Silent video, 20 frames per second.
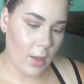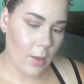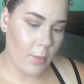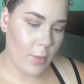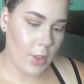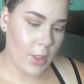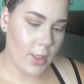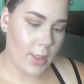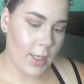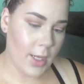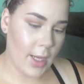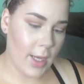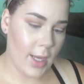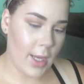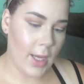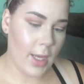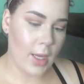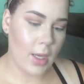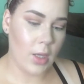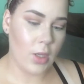going to
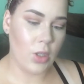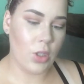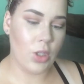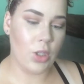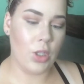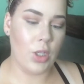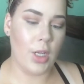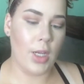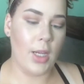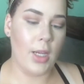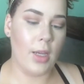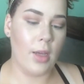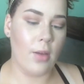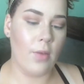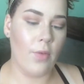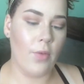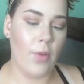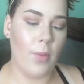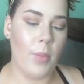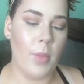take Chic
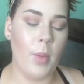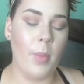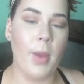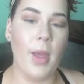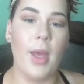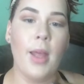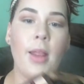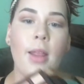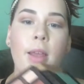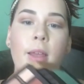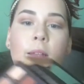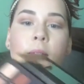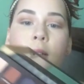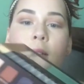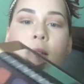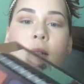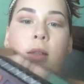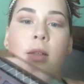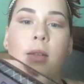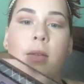from the
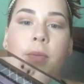palette.